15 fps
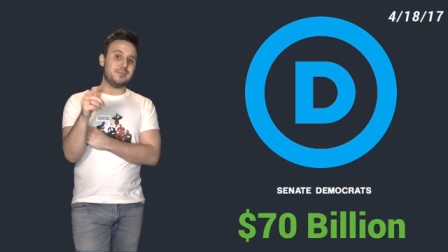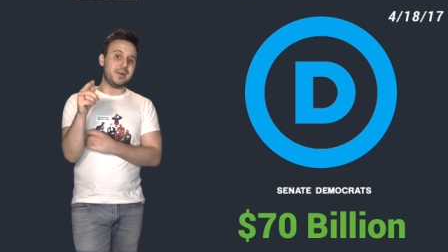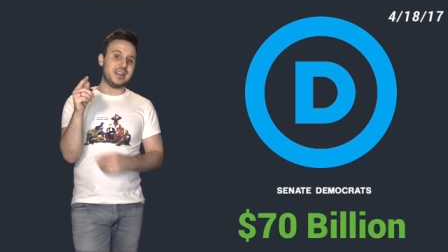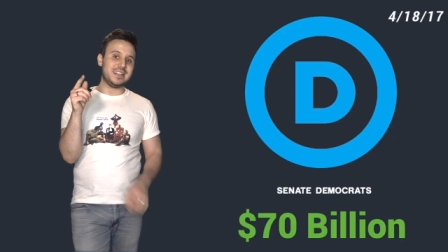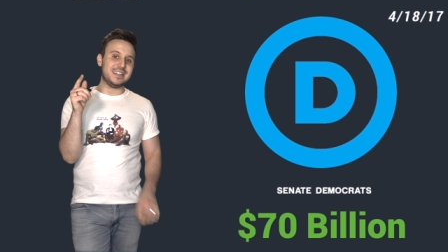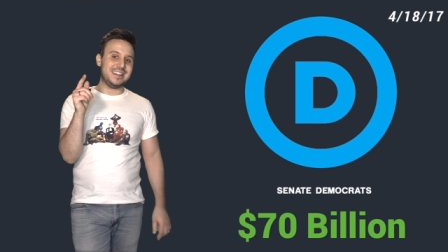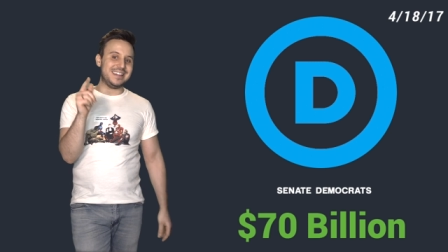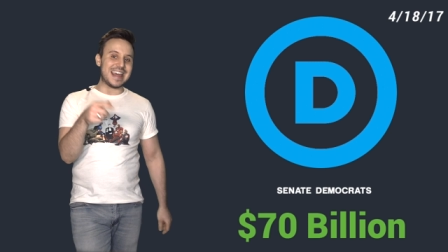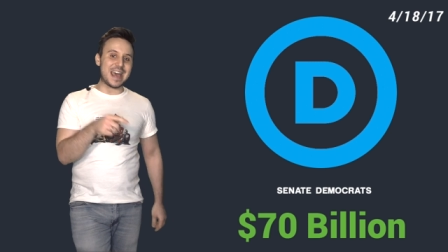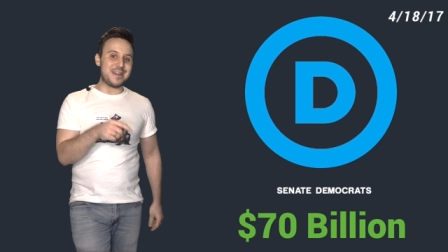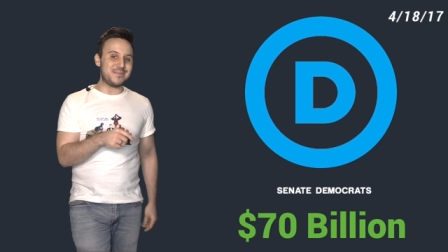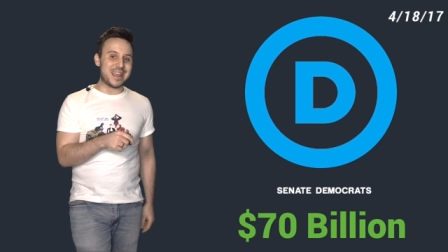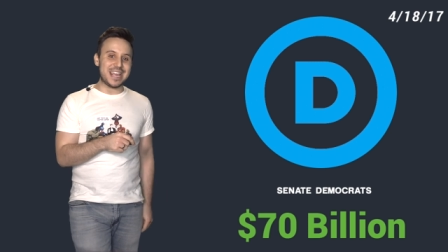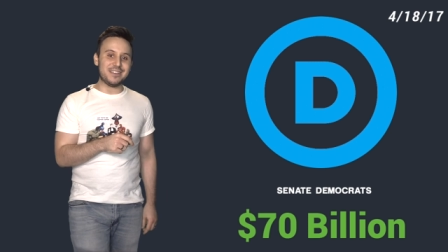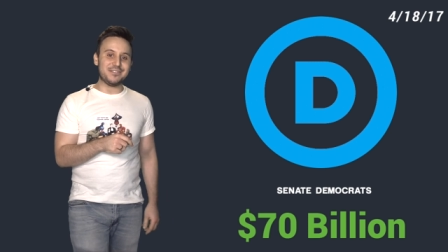But
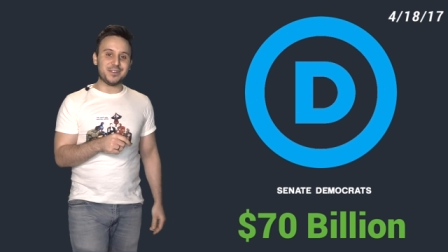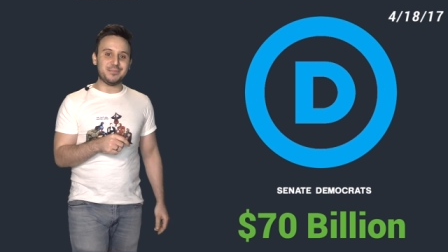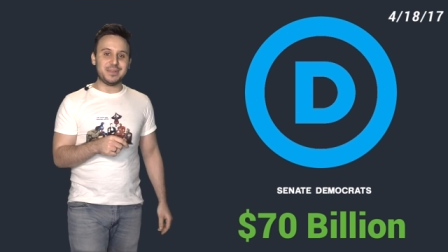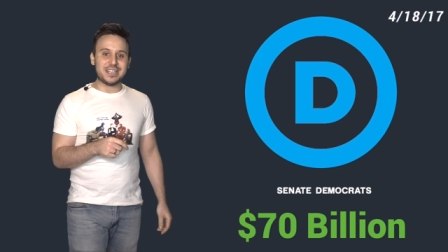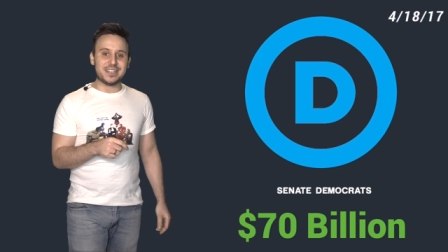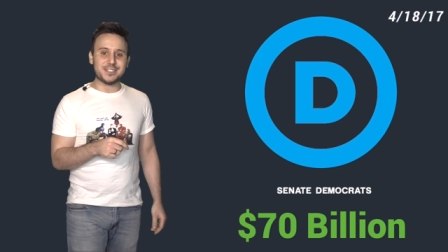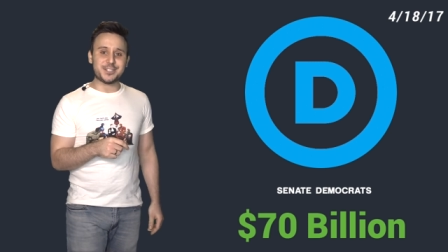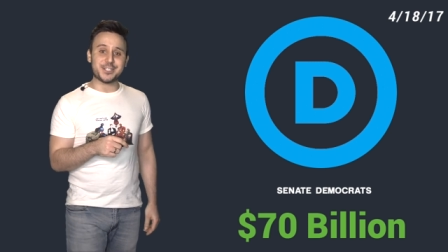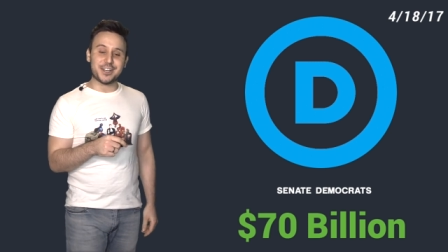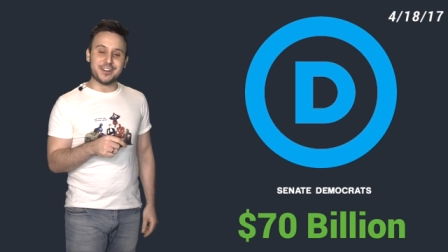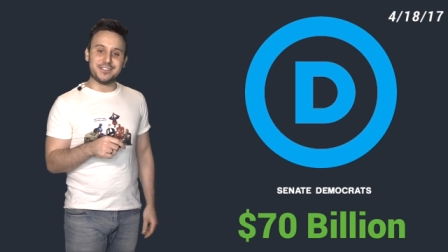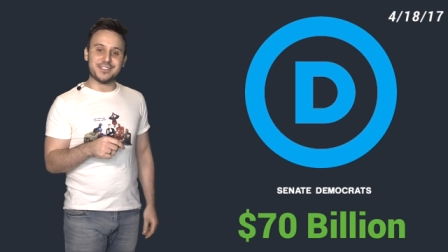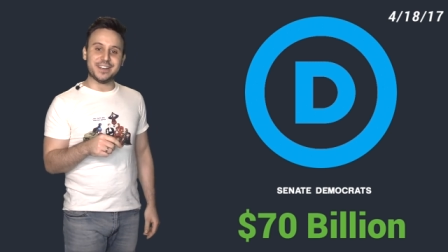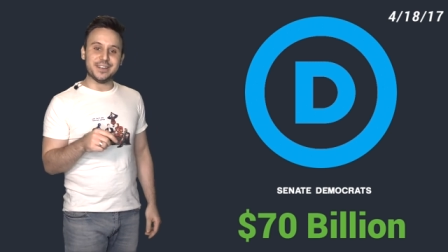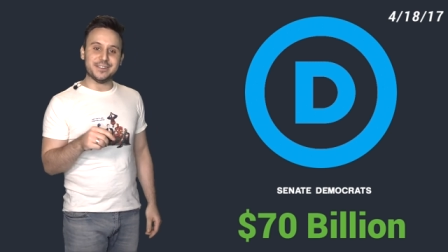that may even be
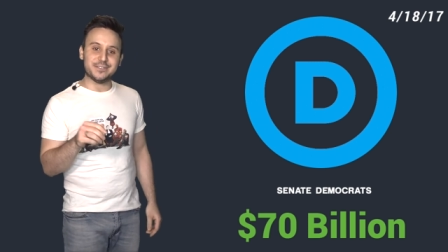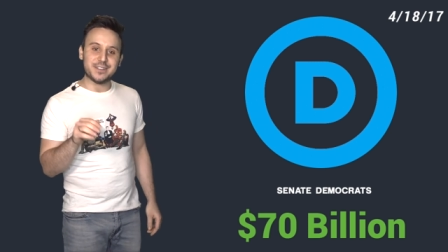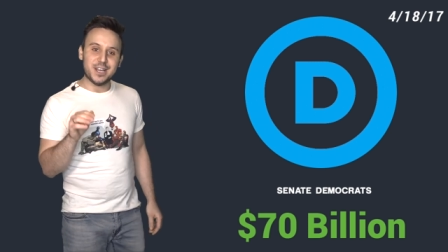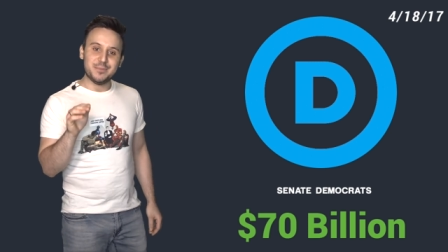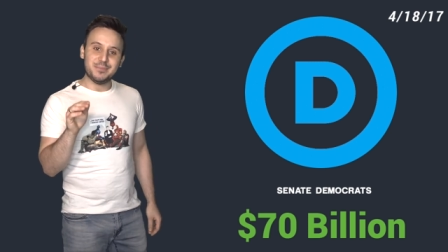conservative,